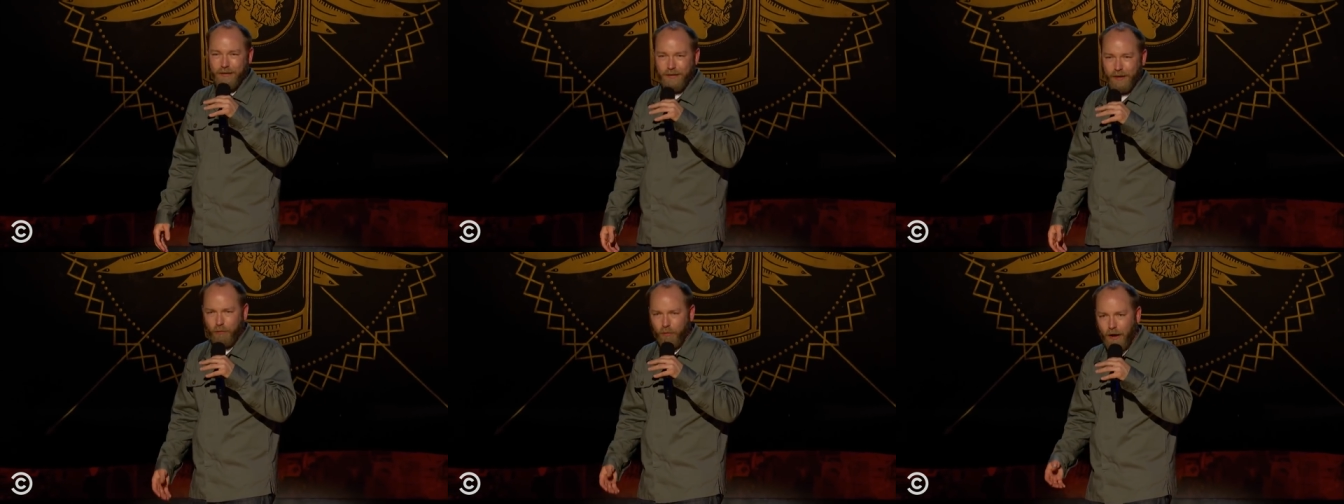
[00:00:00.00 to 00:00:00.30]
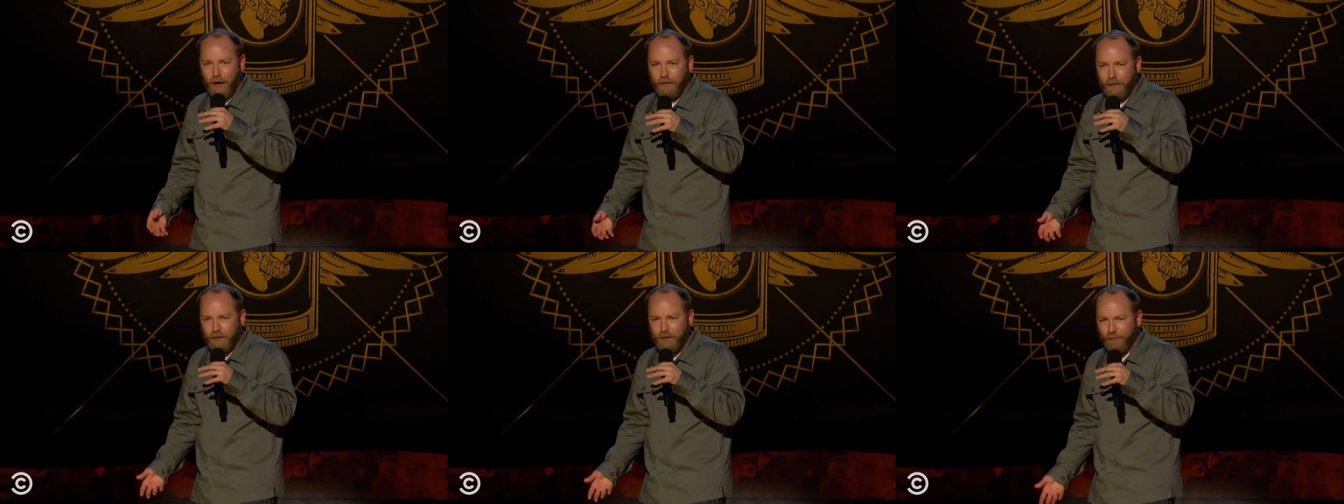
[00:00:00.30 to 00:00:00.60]
it's like,
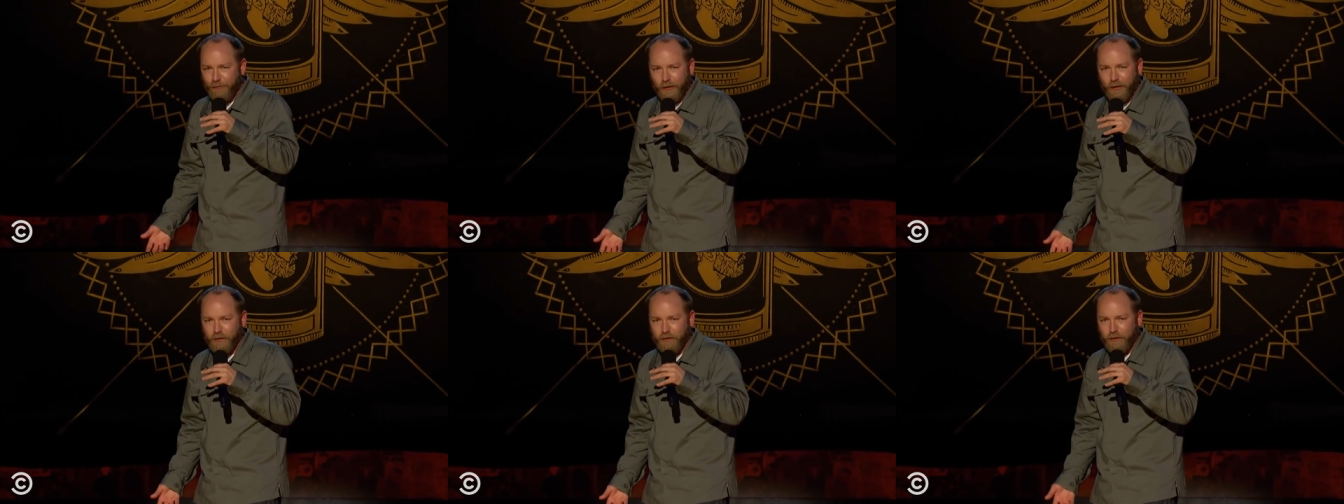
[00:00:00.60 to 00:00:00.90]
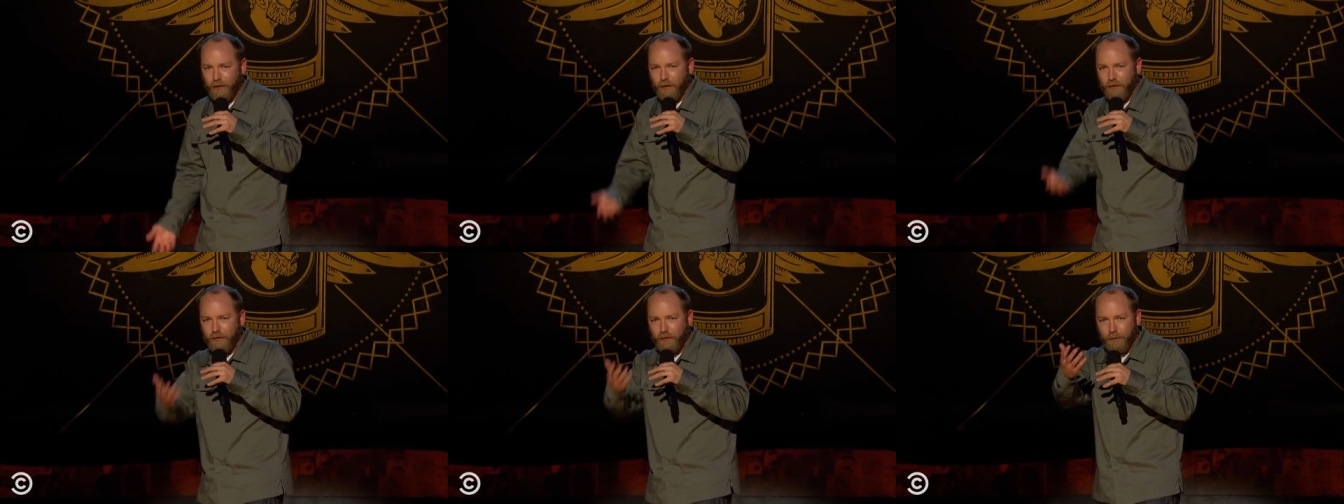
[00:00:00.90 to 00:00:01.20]
what, this feels
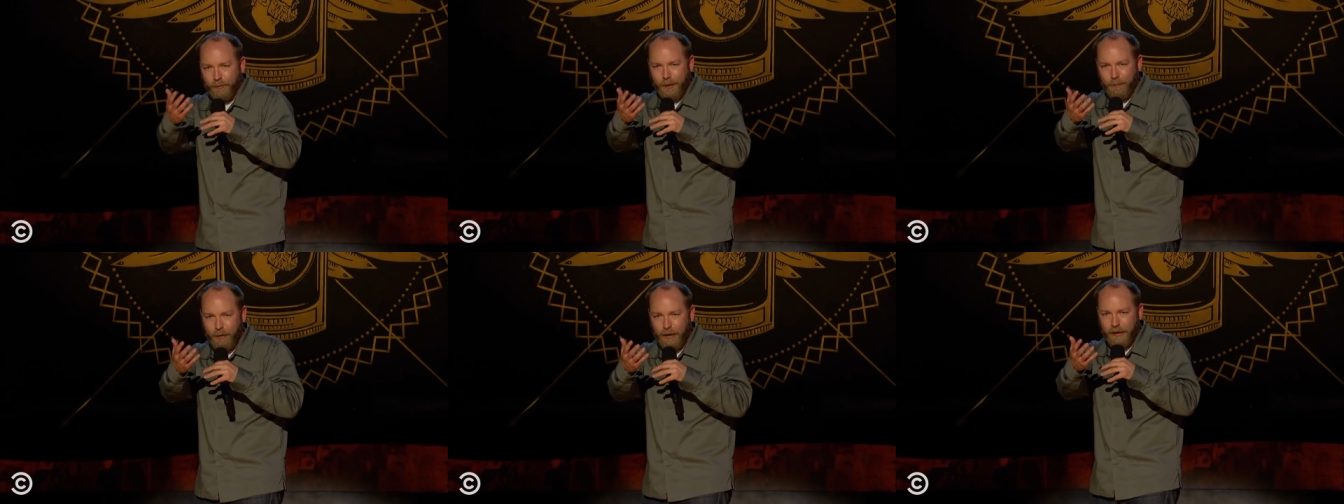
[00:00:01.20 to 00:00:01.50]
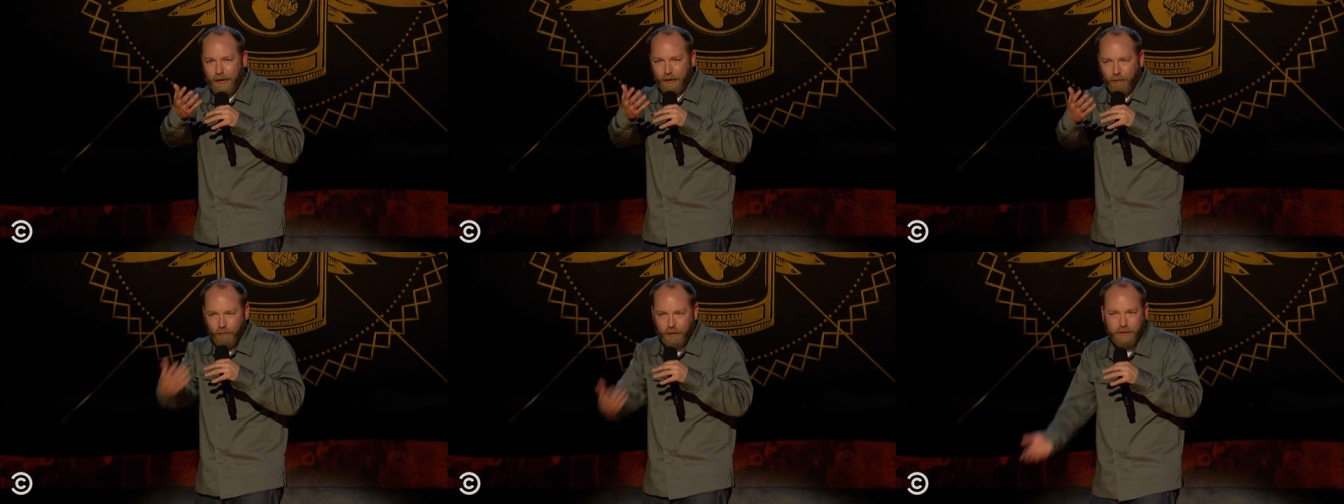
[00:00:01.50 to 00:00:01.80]
good and you're my
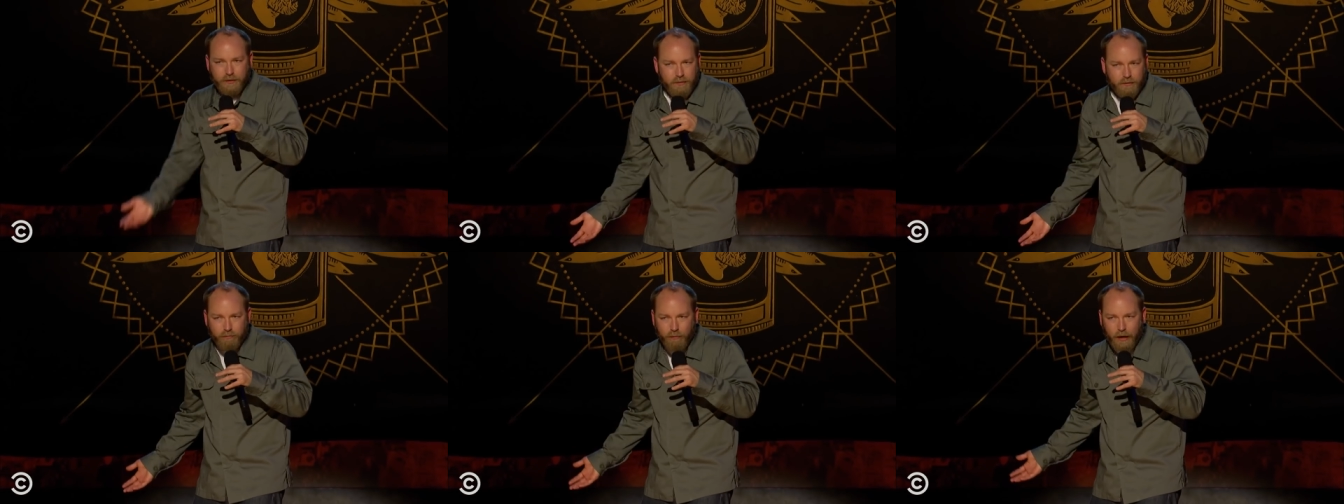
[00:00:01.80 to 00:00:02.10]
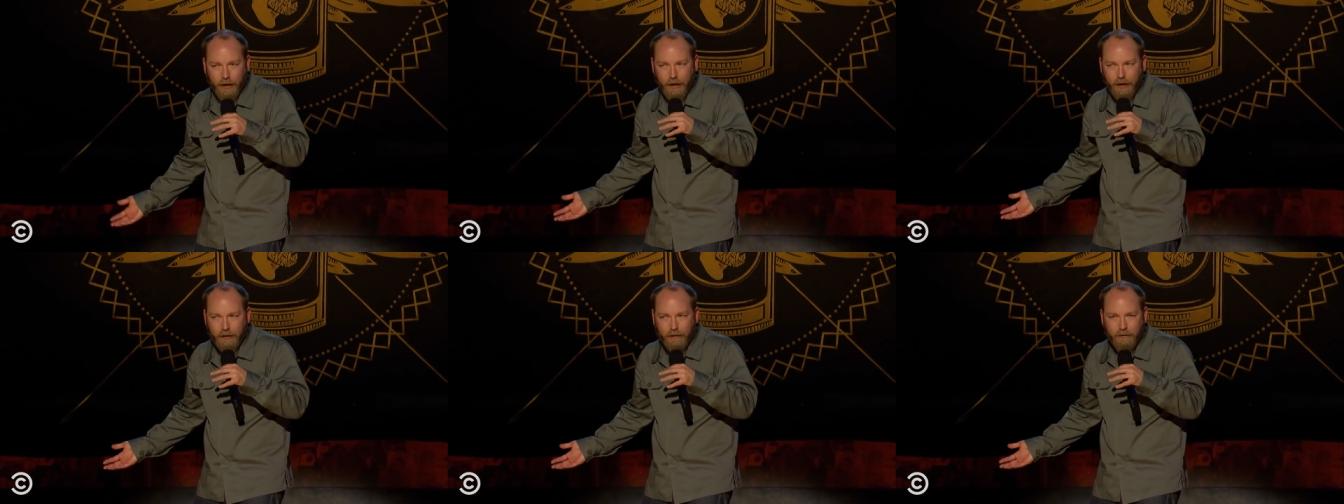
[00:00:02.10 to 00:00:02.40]
buddy. What's
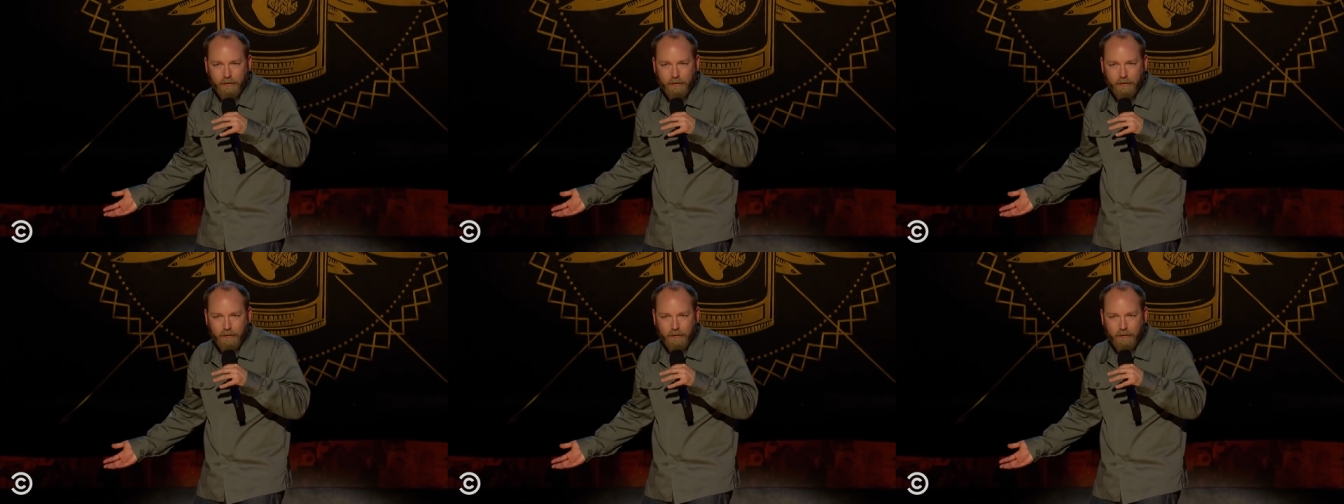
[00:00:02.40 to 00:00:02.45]
why?